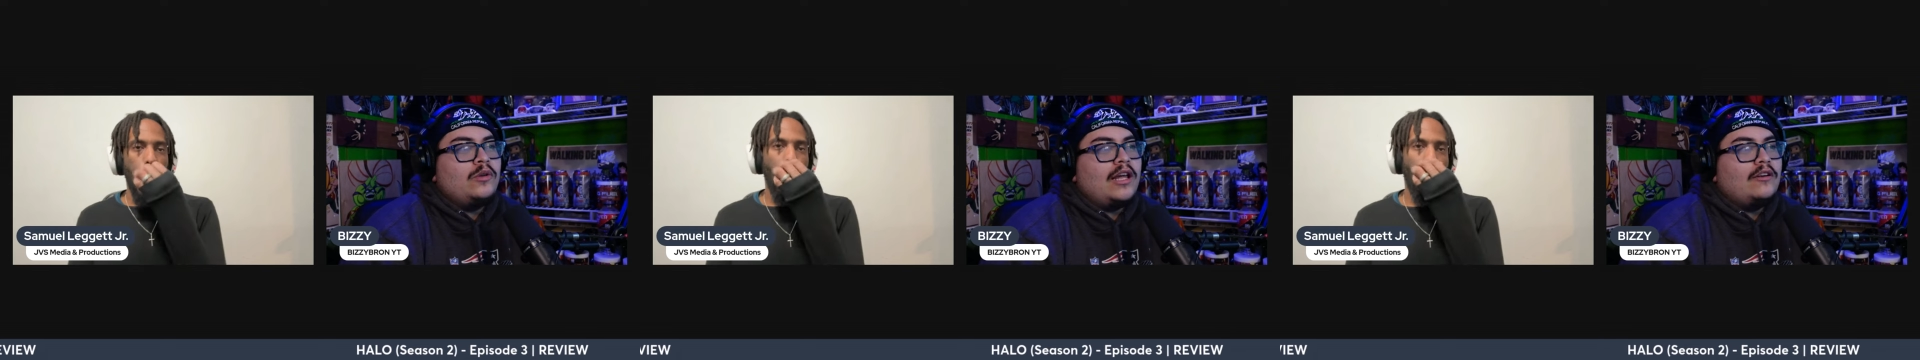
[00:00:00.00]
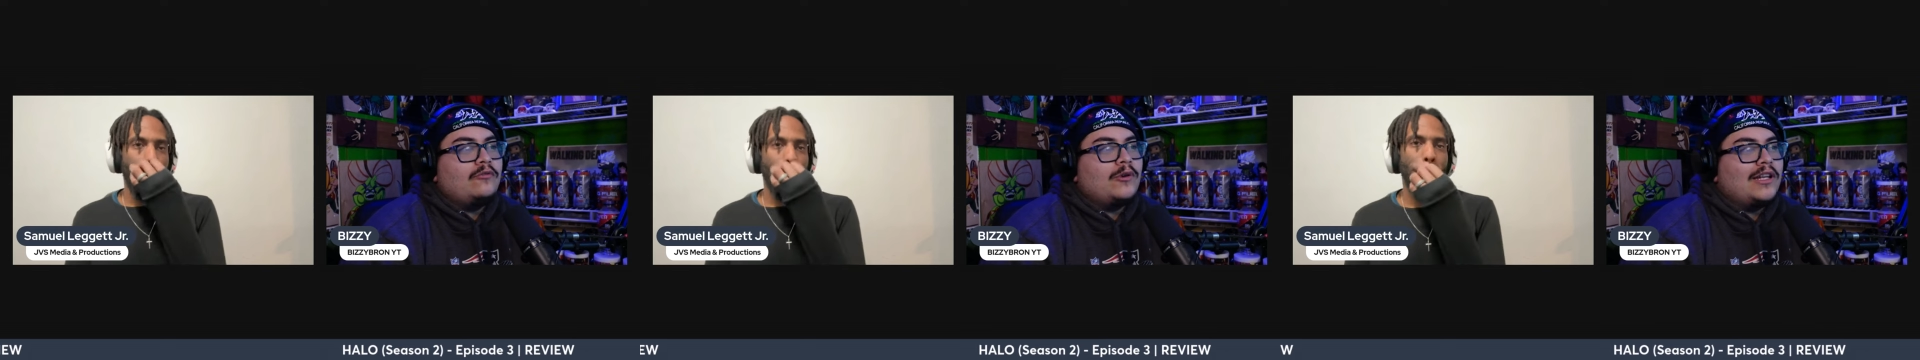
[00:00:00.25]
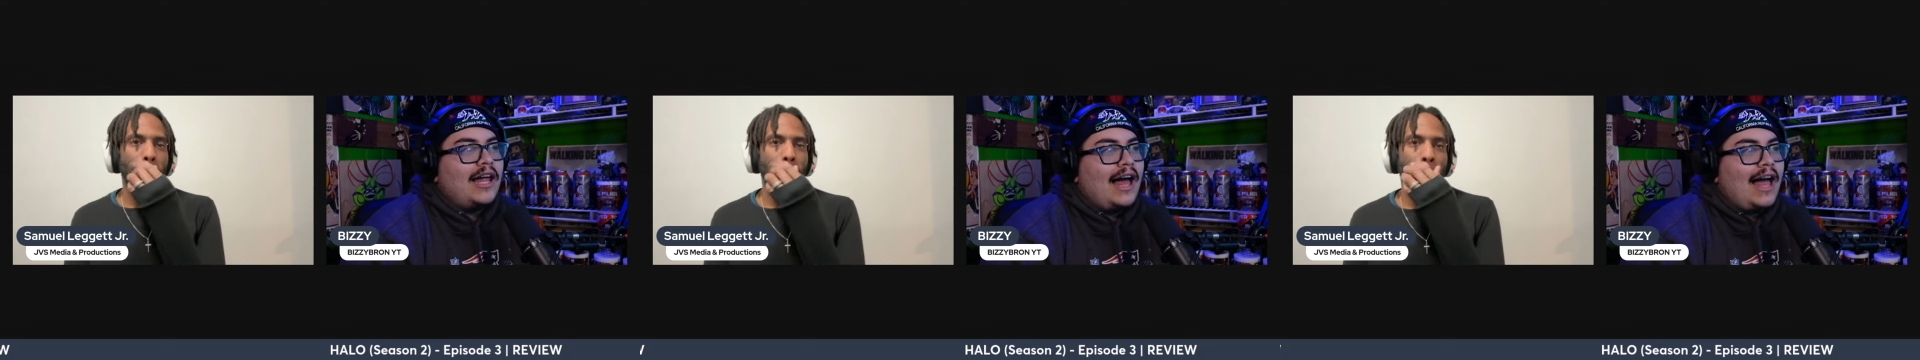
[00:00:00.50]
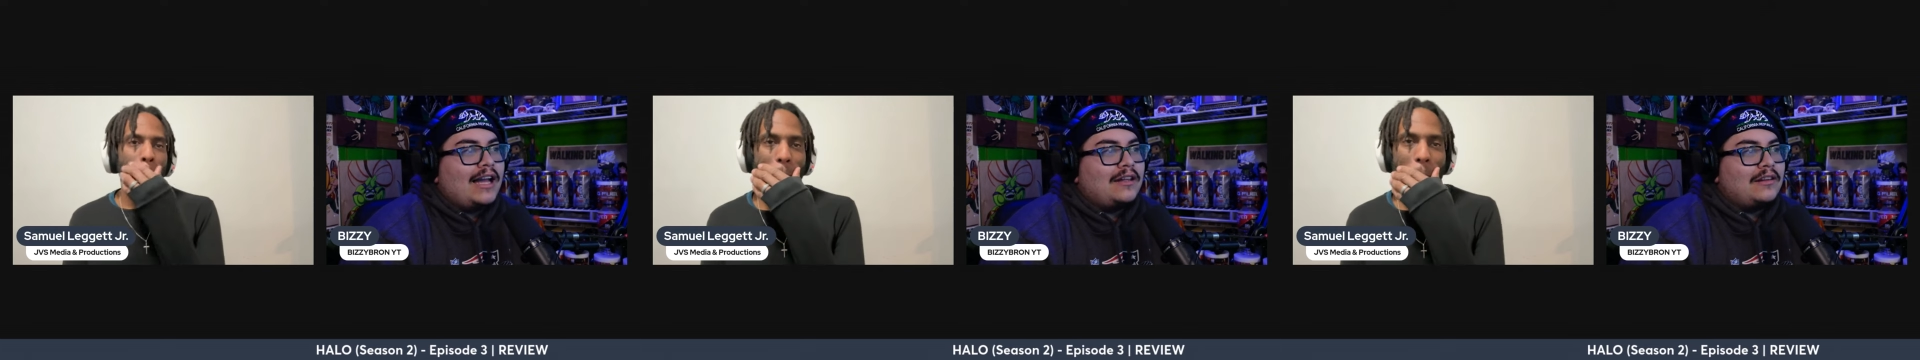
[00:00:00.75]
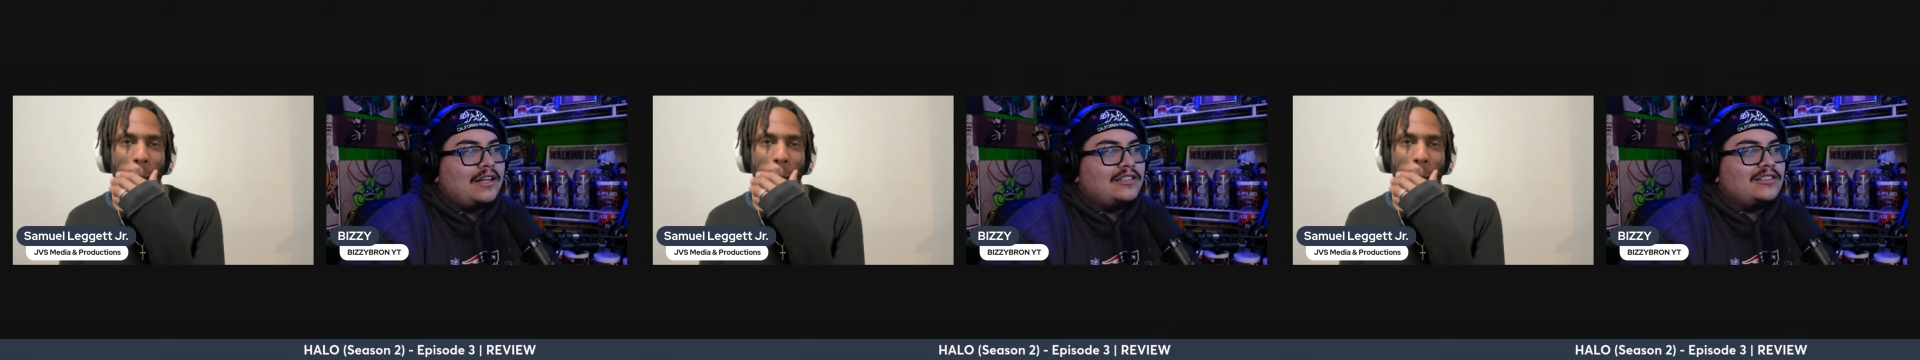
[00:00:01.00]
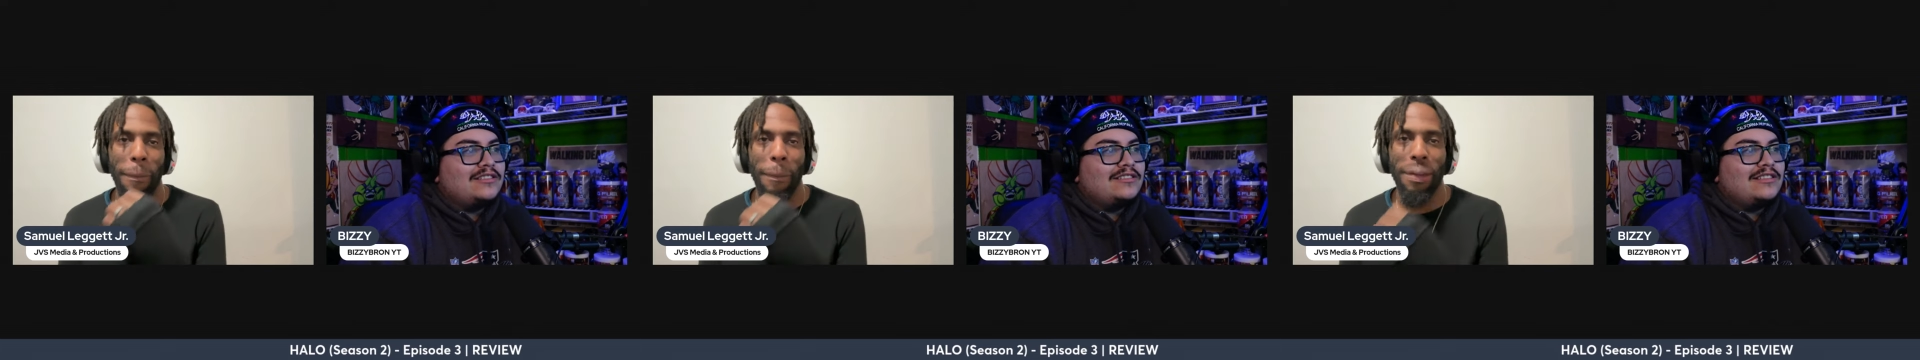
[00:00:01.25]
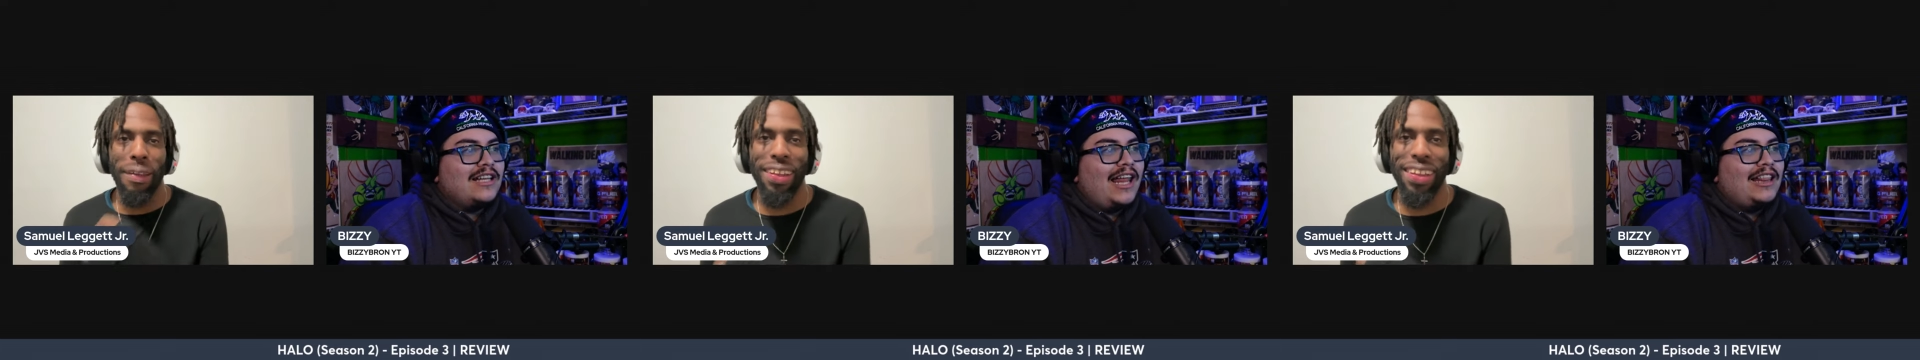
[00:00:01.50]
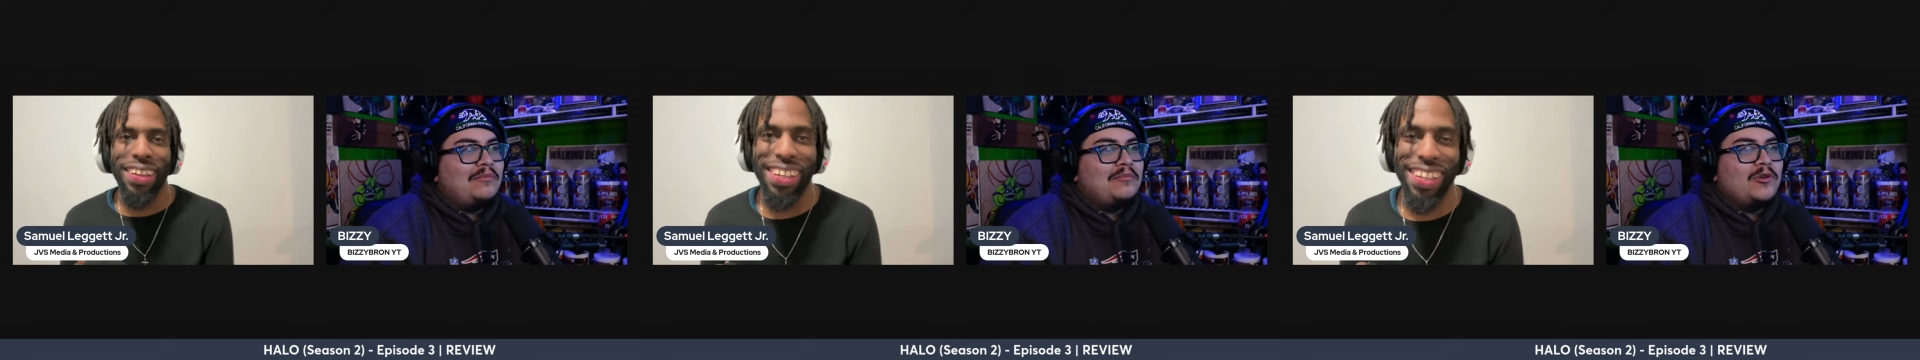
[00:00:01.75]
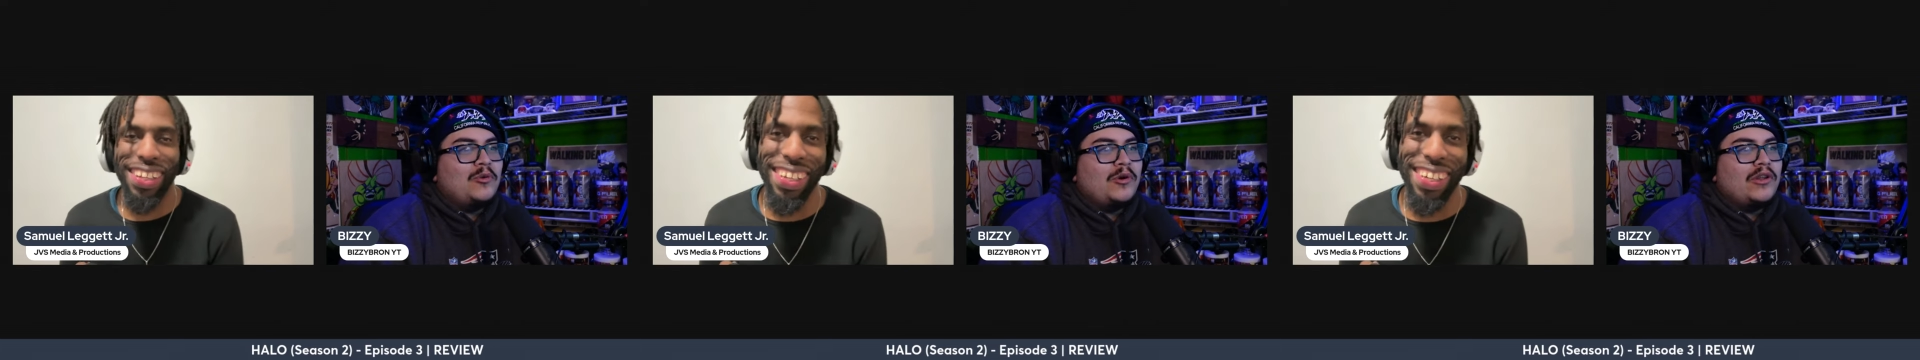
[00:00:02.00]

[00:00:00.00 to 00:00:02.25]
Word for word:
Speaker 1: like relax. Like just mm. let them do her